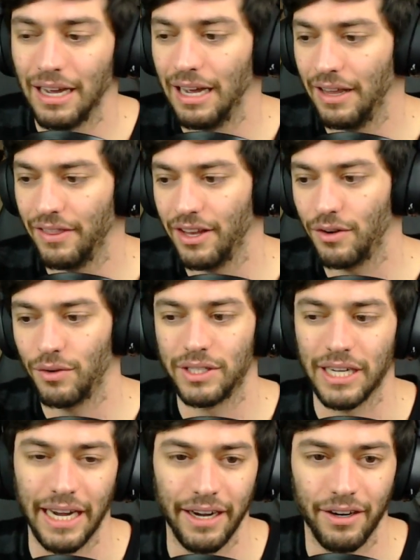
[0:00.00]
and then
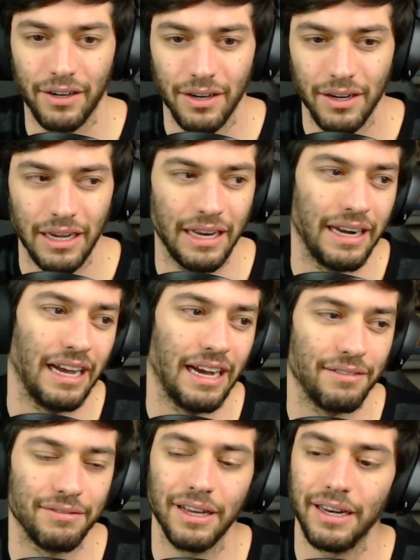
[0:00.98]
retire and
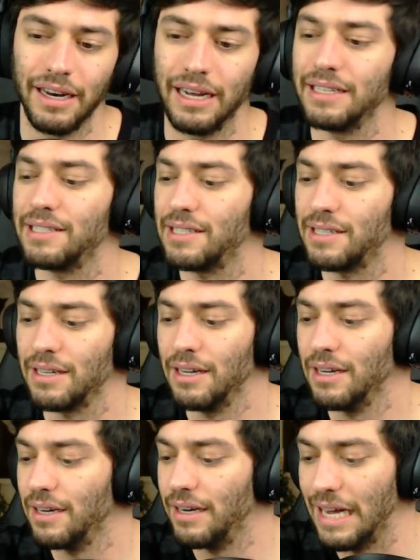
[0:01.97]
have a nice
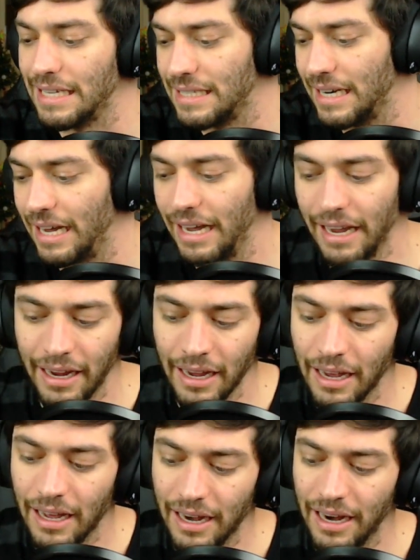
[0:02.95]
nest egg
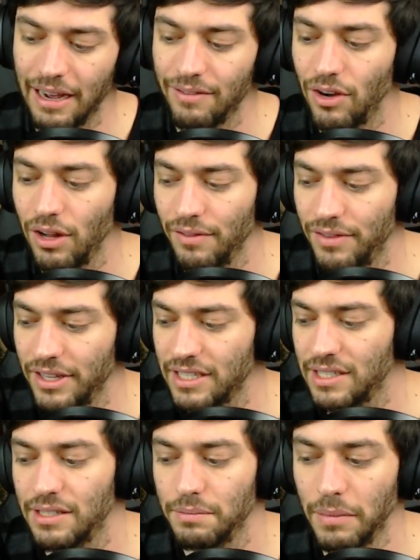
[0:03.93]
and have all of
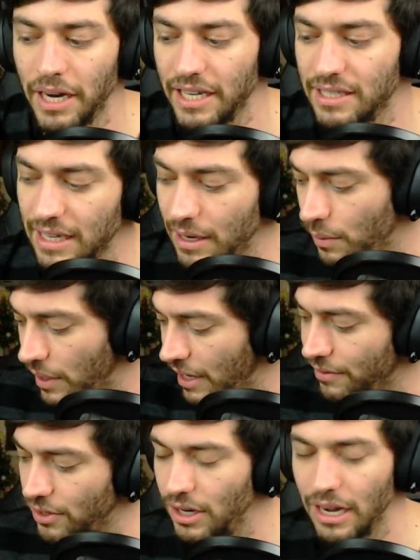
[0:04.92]
this money set,
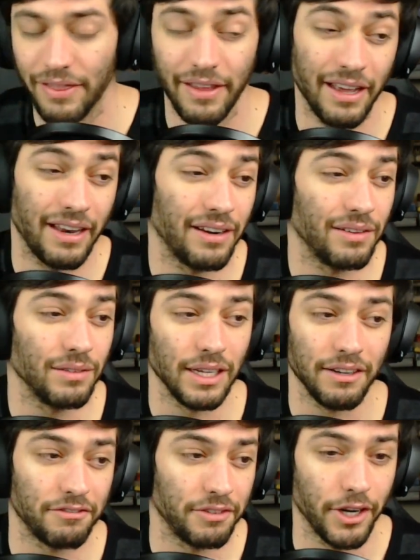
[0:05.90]
whatever, and then
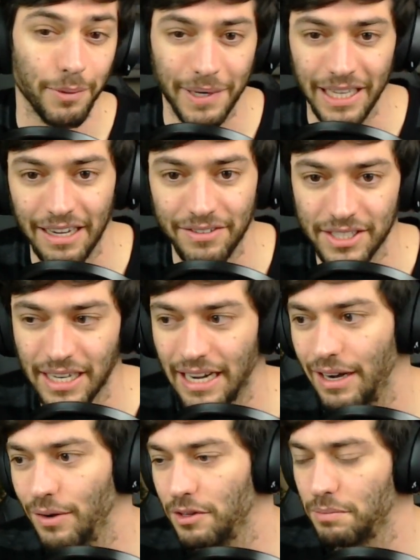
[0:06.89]
live, my
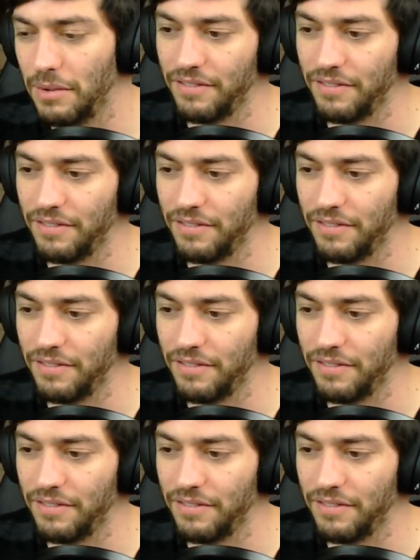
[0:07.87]
lifestyle with my